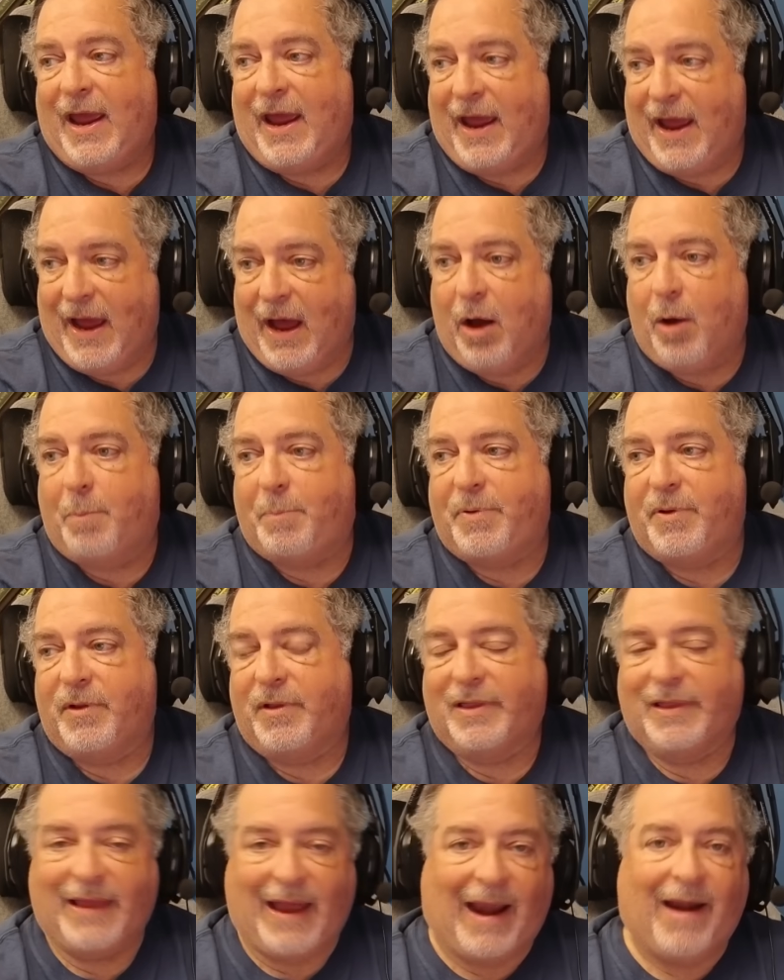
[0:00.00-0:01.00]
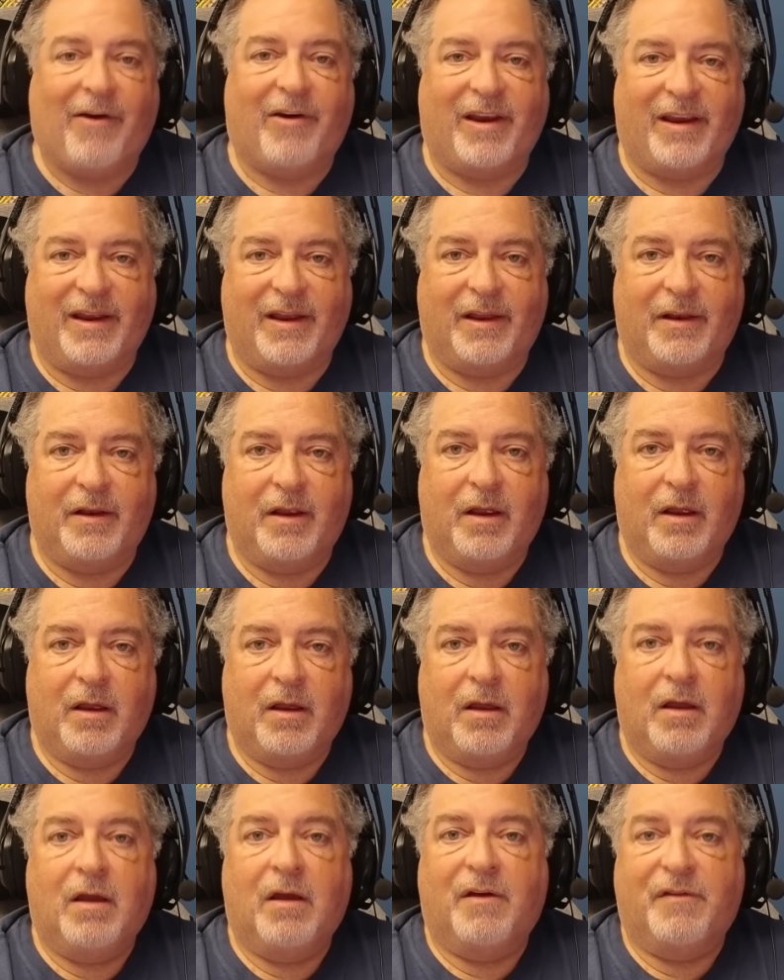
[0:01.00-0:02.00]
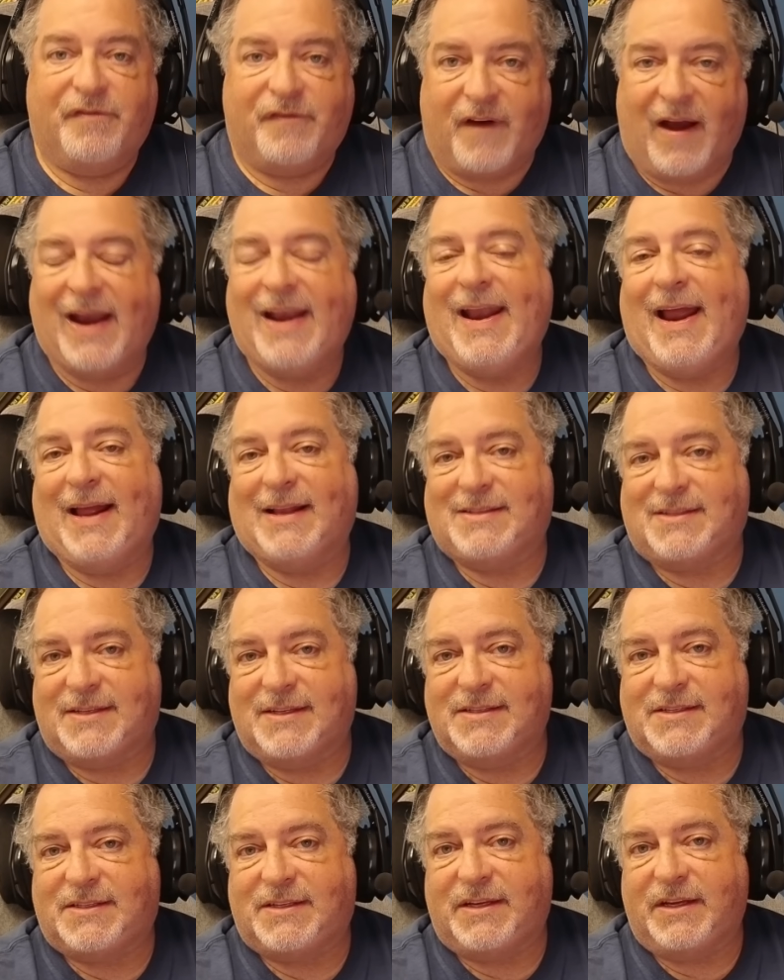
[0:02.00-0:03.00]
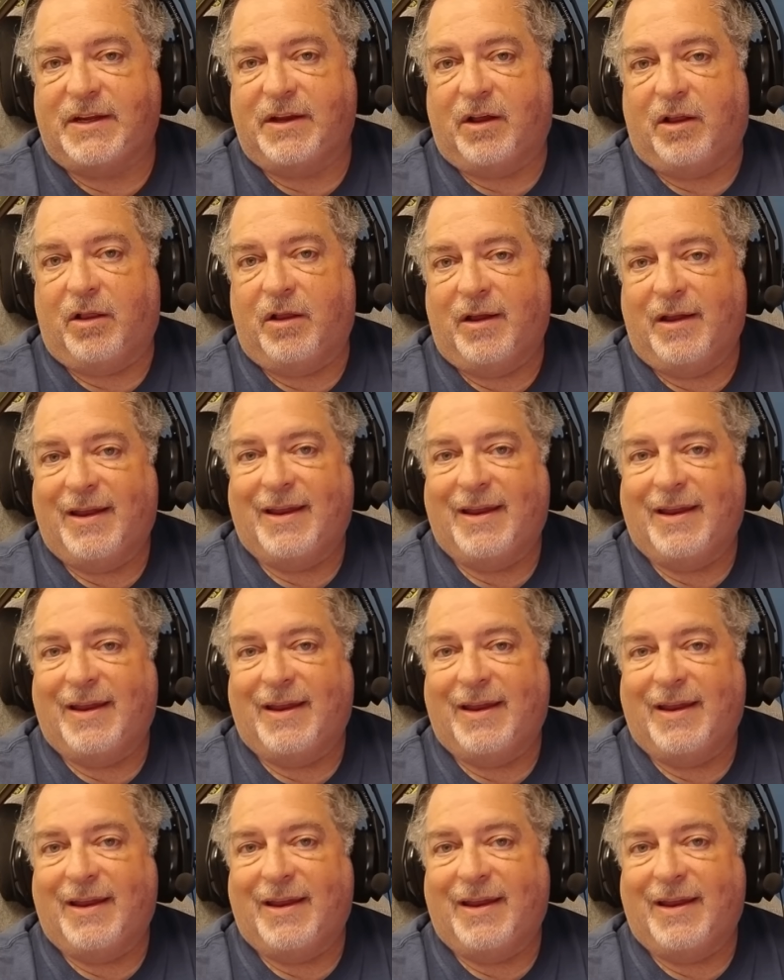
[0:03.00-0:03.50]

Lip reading: help Larian finance this deal,